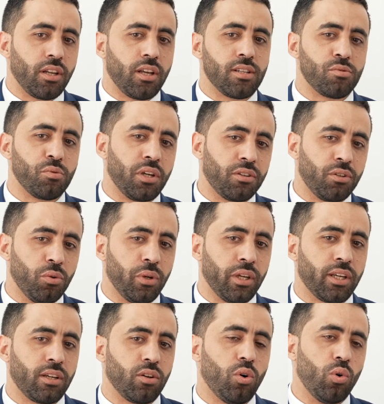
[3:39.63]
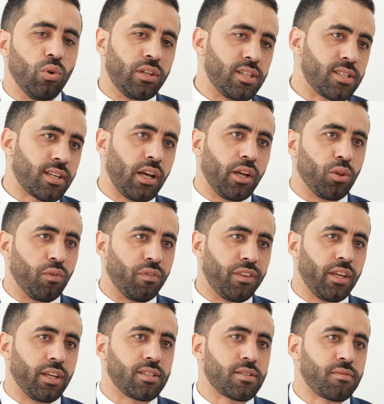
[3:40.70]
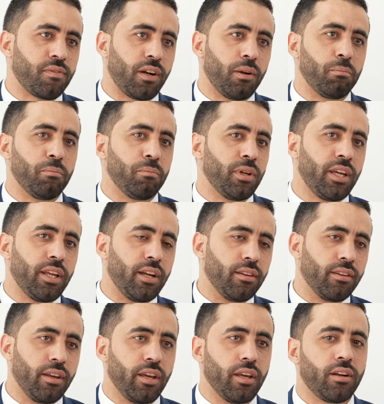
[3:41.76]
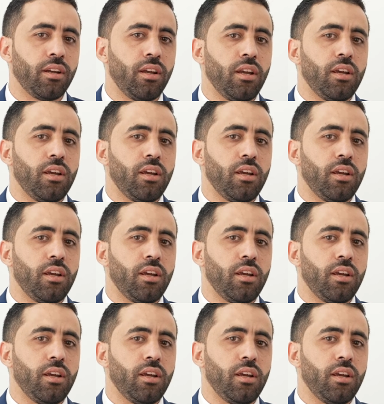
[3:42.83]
as we're doing all these kind of things from here and there,